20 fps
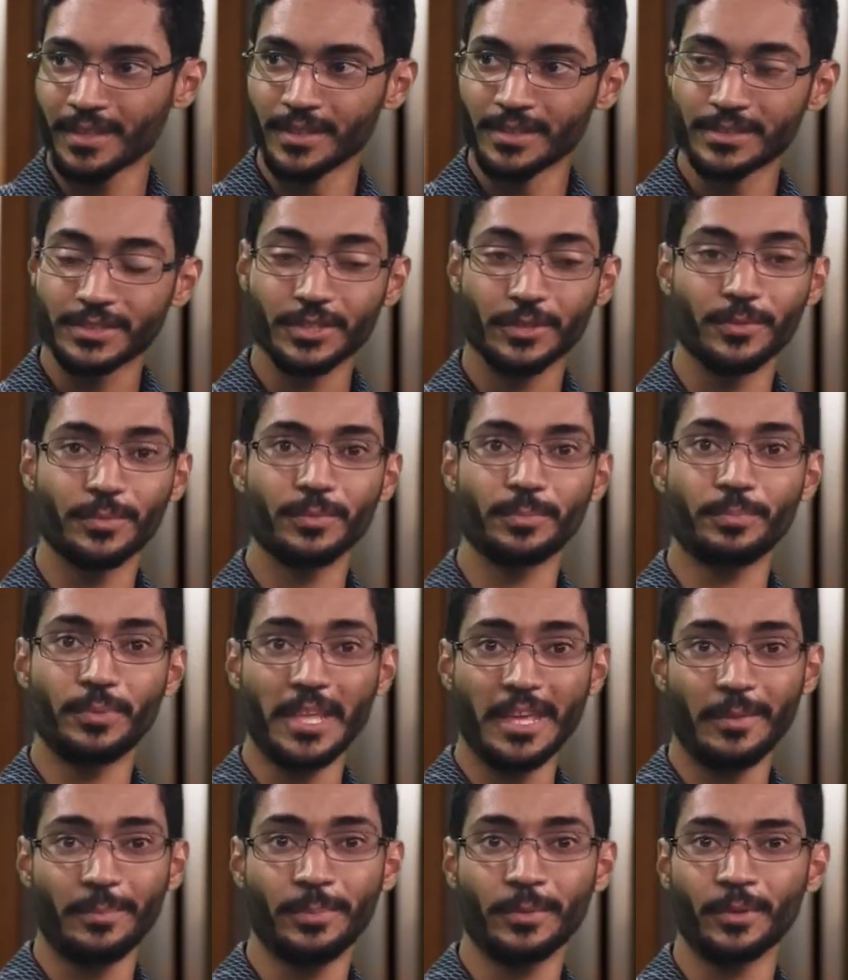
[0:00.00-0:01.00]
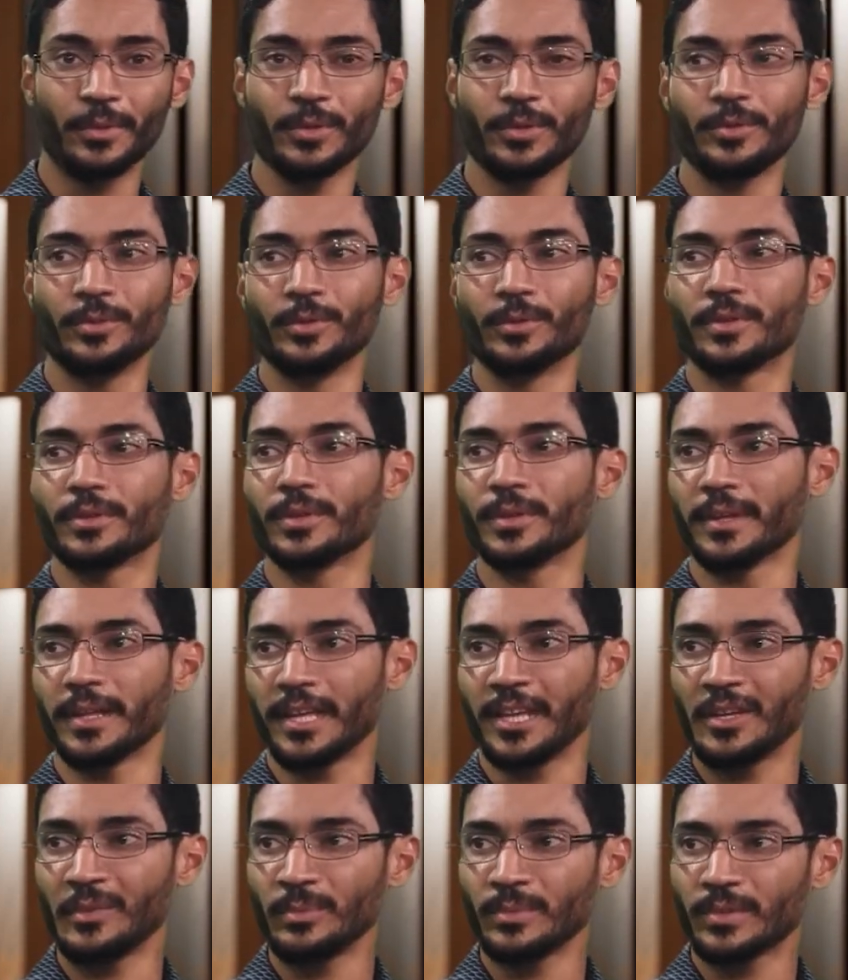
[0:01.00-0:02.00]
So people who
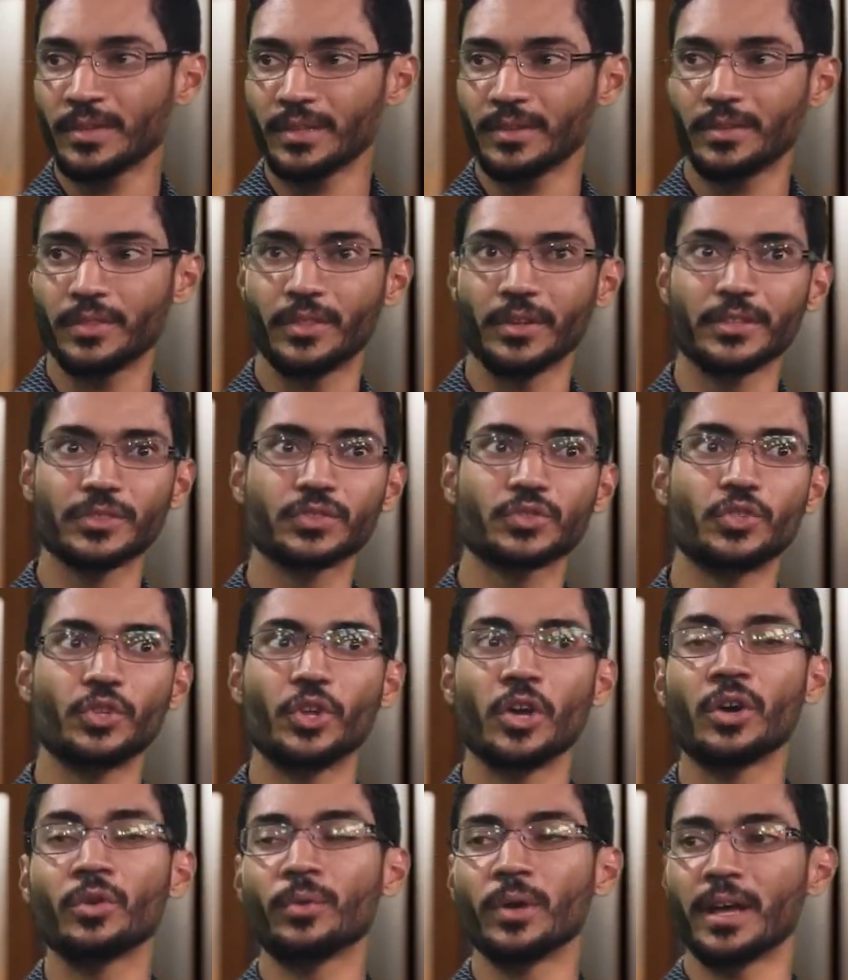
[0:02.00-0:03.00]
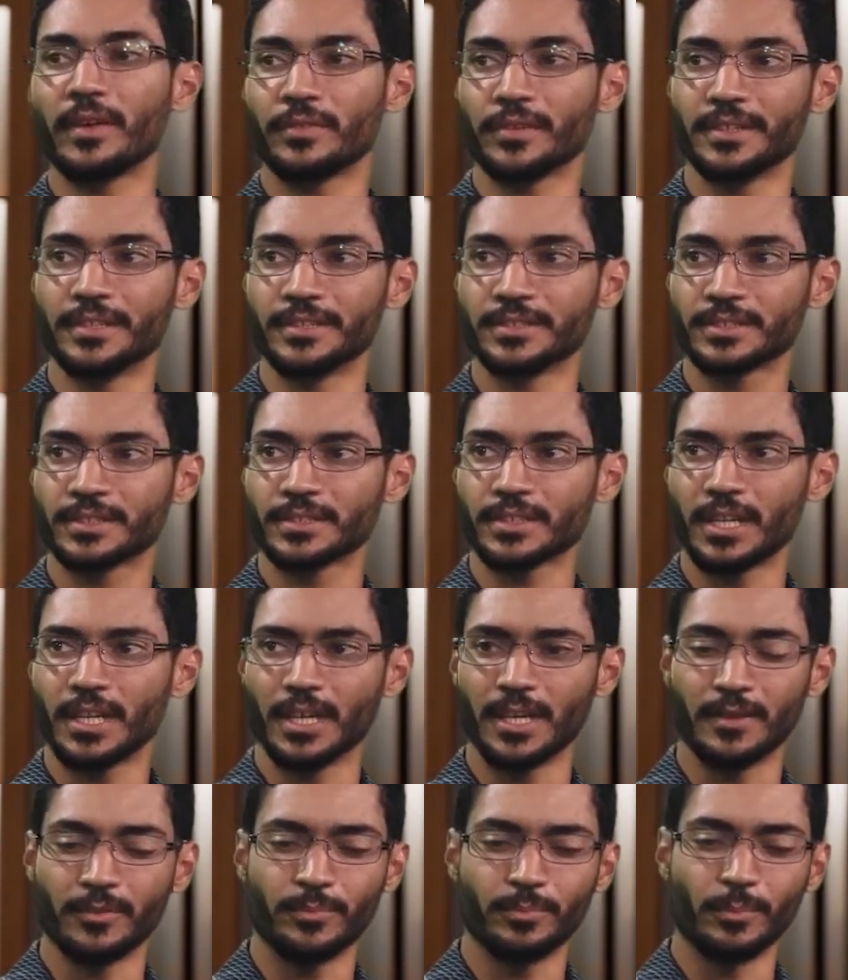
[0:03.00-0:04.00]
claim that there's no evidence
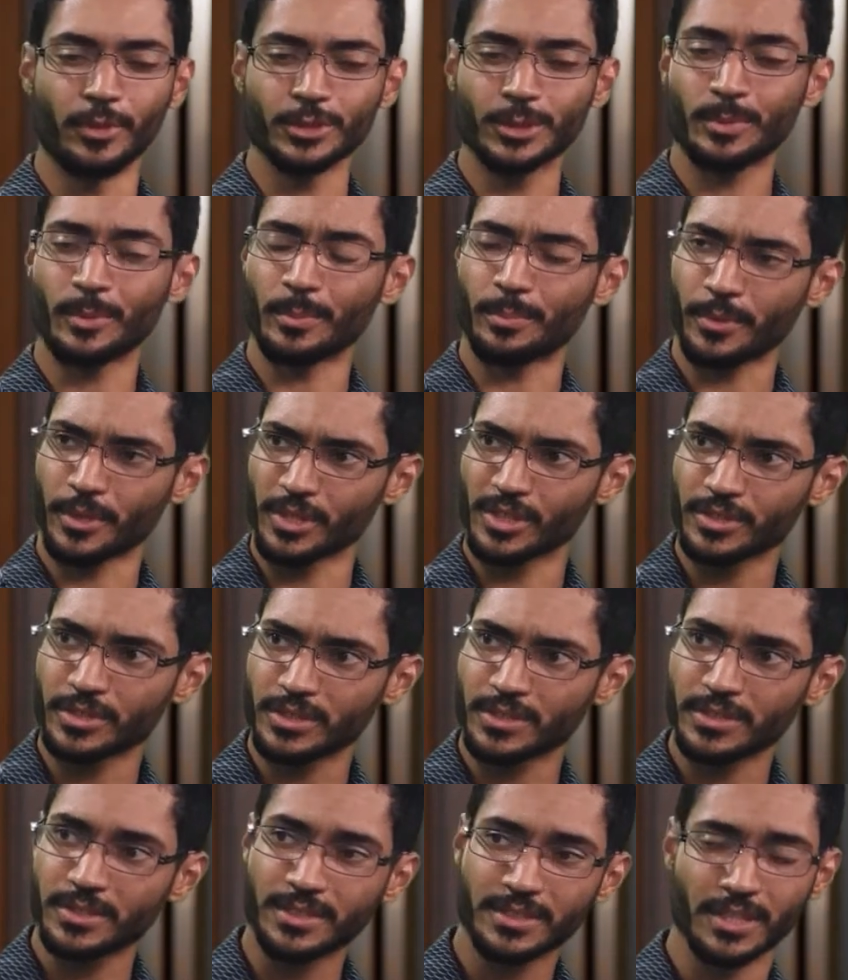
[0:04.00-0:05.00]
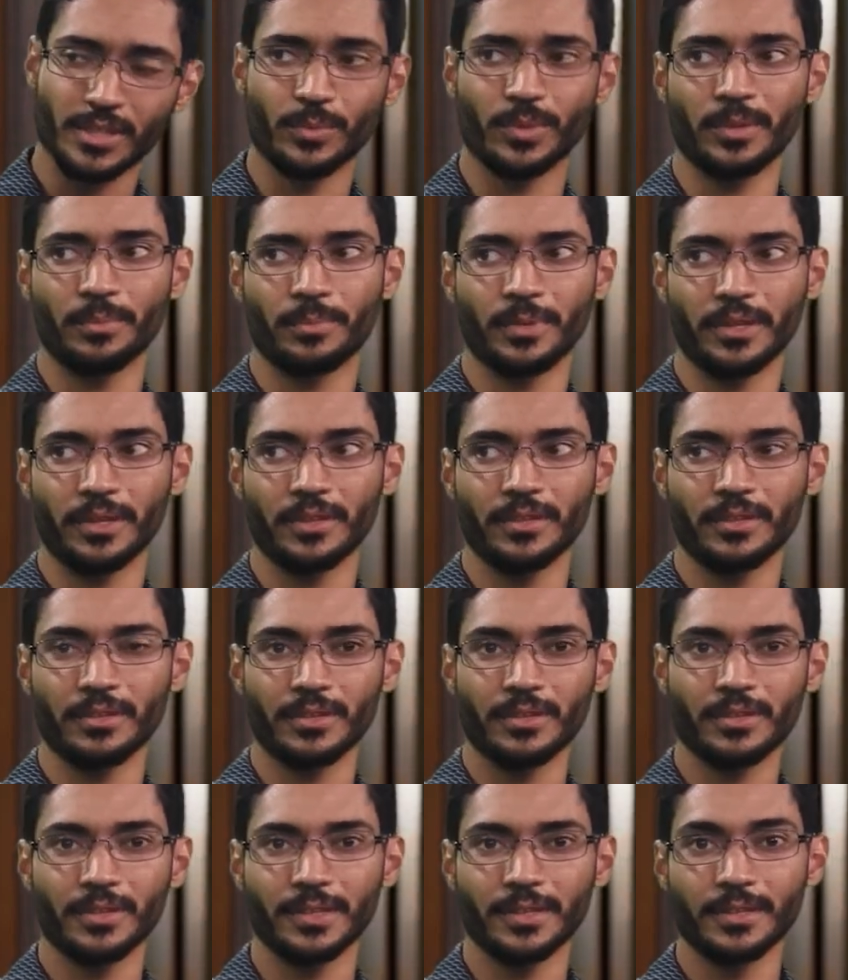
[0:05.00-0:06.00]
of multiple persons in the one being,
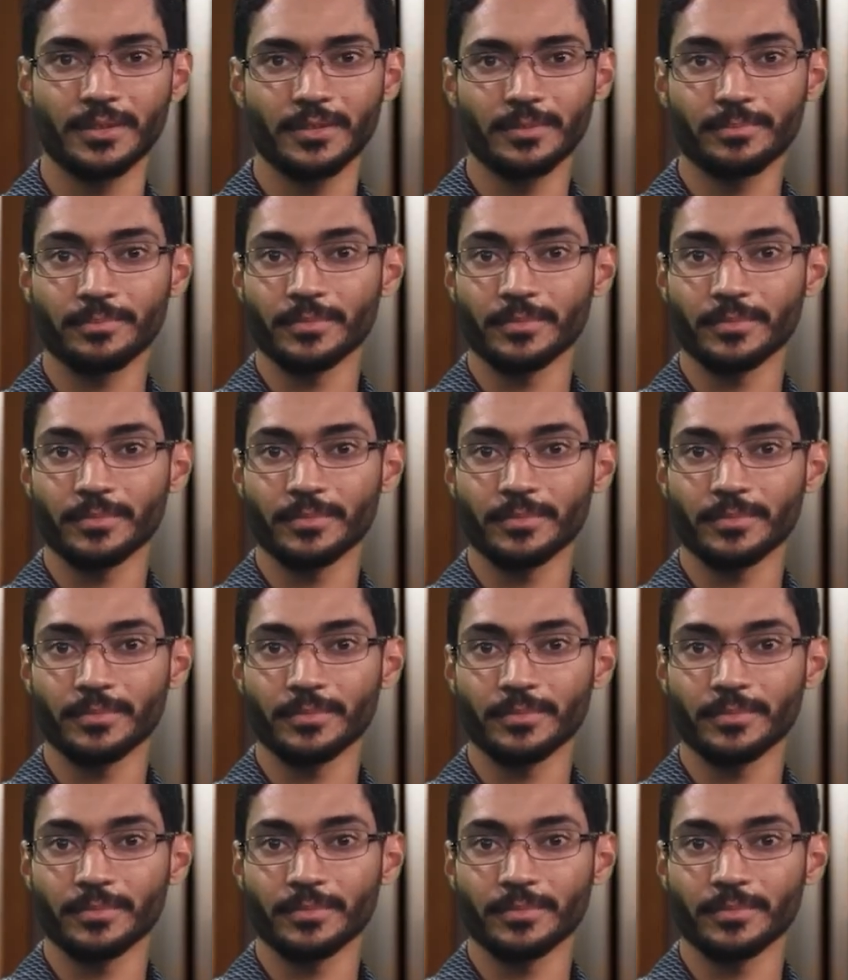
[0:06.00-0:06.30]
yeah.